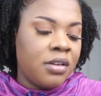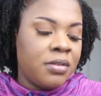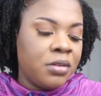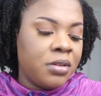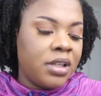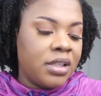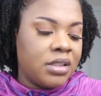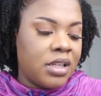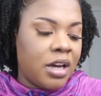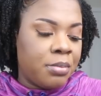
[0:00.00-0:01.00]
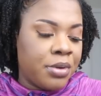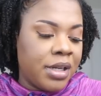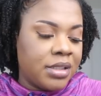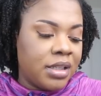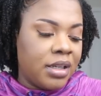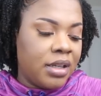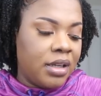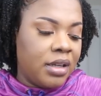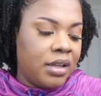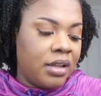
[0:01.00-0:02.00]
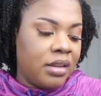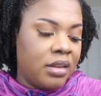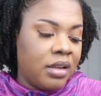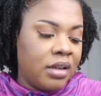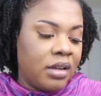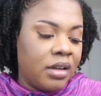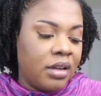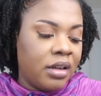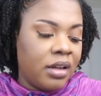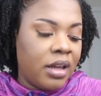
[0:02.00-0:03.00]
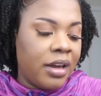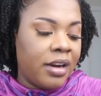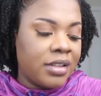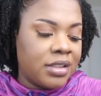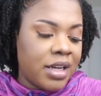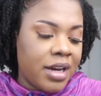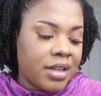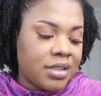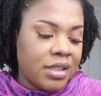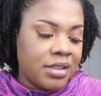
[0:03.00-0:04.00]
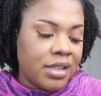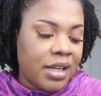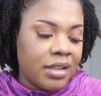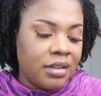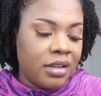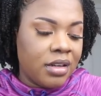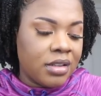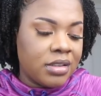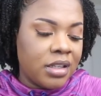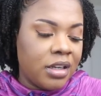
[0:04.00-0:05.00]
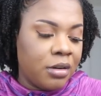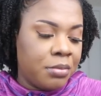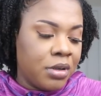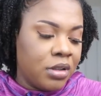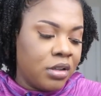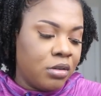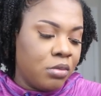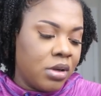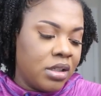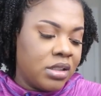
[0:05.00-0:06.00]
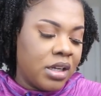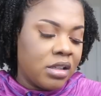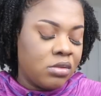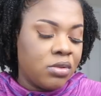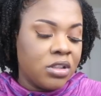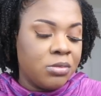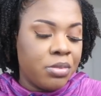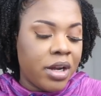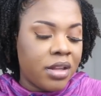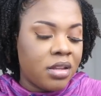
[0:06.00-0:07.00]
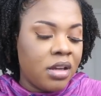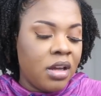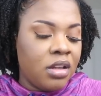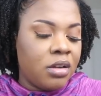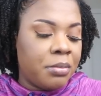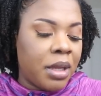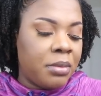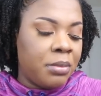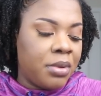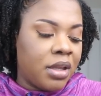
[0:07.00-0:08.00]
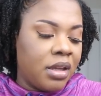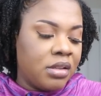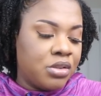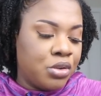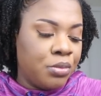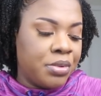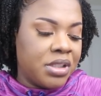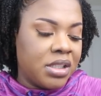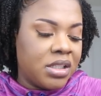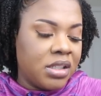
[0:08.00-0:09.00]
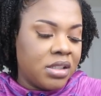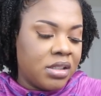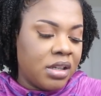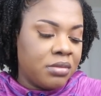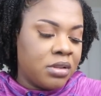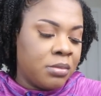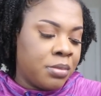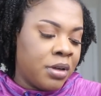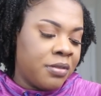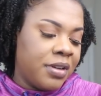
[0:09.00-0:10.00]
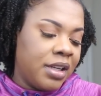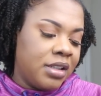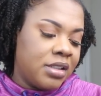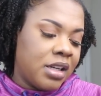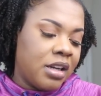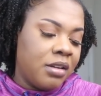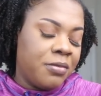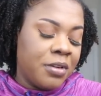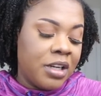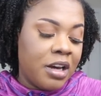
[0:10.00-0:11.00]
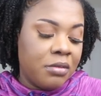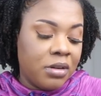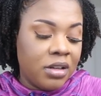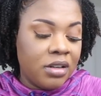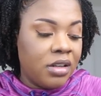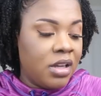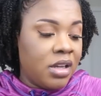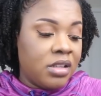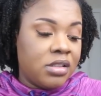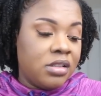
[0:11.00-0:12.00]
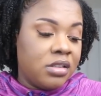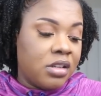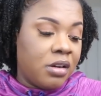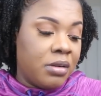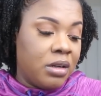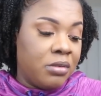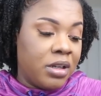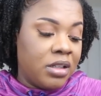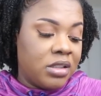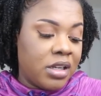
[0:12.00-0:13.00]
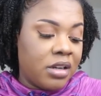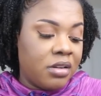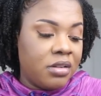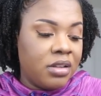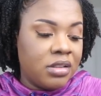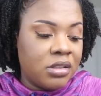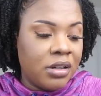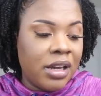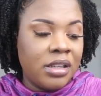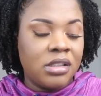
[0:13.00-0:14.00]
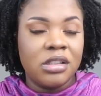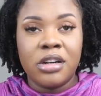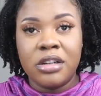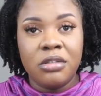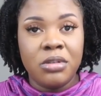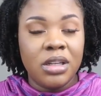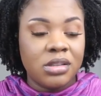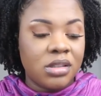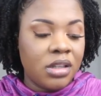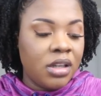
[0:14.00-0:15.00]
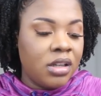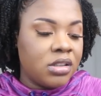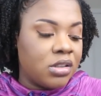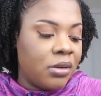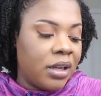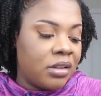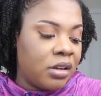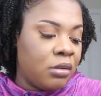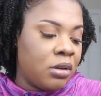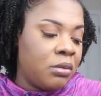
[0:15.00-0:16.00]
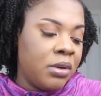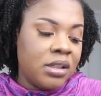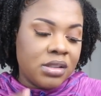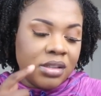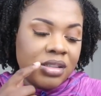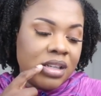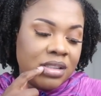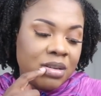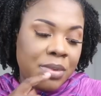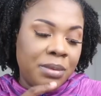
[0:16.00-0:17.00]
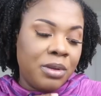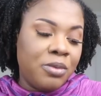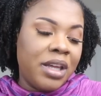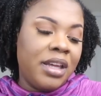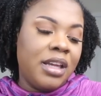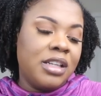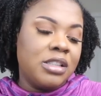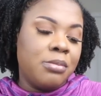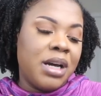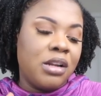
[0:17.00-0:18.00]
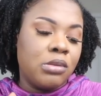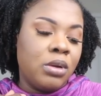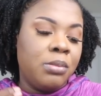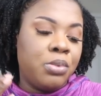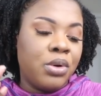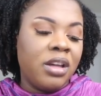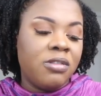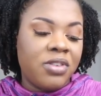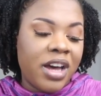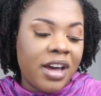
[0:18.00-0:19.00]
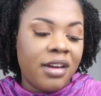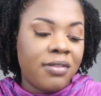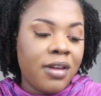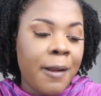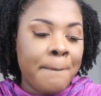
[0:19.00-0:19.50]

Fluid is now present in the air sacs inside the lungs to help your little one take its first breath. Your baby begins to position itself to birth anytime from now on. She is already ready, child. So that is thirty weeks. So at thirty-one weeks, it says your baby weight is about three point five.